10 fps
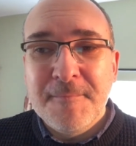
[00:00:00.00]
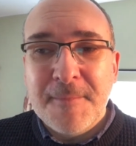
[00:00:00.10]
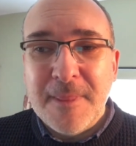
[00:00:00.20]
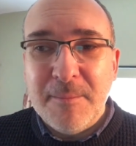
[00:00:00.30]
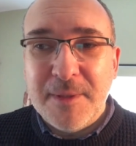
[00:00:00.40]

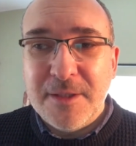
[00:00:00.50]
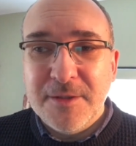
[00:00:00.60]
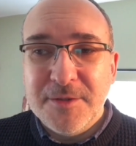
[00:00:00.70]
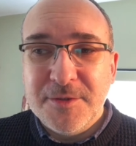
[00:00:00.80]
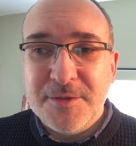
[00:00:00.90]

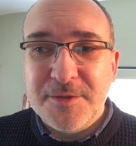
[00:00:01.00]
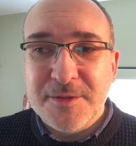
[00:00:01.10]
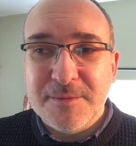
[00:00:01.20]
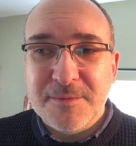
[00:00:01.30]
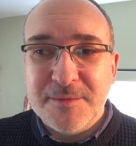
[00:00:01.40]
Because
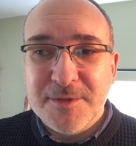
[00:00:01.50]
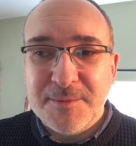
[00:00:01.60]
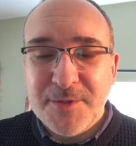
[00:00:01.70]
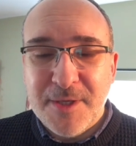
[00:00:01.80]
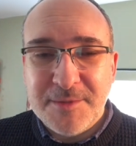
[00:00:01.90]

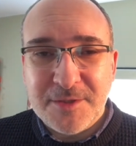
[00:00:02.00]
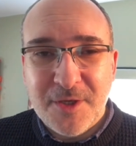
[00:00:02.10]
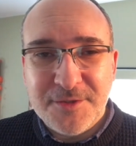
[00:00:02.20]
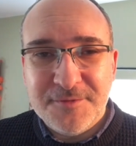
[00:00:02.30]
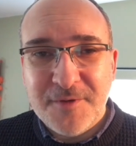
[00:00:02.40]
sometimes it's hard
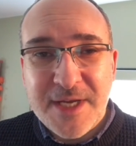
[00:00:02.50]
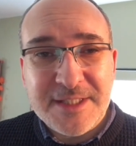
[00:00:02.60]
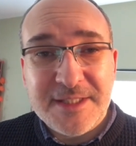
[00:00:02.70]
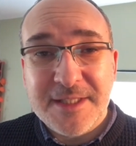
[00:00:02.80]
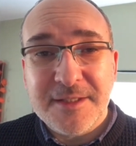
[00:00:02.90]
to find
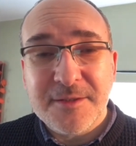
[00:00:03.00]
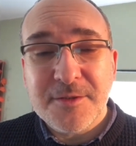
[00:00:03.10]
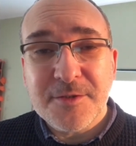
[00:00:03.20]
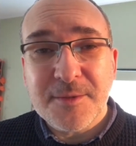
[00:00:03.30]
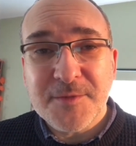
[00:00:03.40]
things.
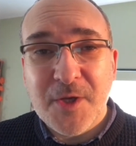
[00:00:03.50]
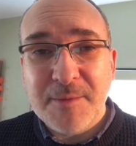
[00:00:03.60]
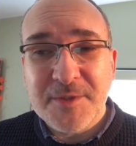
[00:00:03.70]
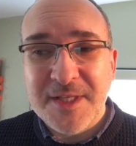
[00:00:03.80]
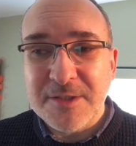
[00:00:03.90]
Sometimes
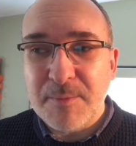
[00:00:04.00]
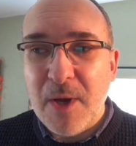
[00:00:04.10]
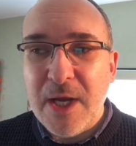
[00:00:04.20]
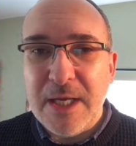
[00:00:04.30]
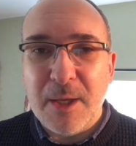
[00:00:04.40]
things
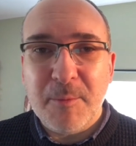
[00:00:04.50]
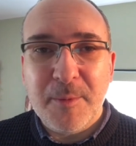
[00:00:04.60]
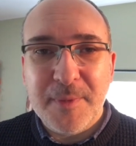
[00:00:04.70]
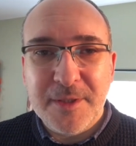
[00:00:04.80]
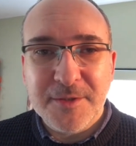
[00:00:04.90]
pile up
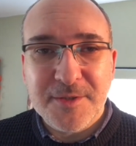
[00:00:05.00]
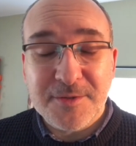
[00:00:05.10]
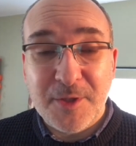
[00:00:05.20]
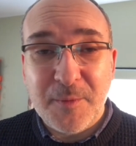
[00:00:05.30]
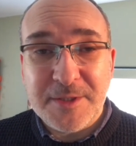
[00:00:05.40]
because there's
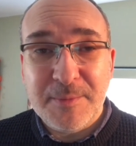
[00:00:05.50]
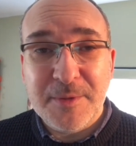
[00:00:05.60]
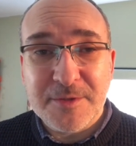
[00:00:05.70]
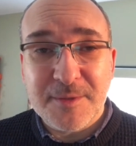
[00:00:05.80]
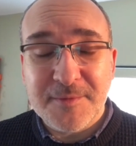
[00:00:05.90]
nowhere to put
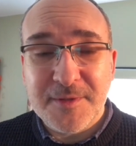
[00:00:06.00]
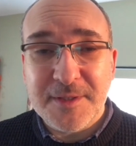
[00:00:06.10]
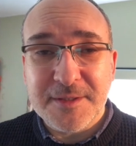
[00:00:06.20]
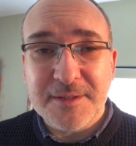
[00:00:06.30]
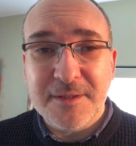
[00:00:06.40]
something.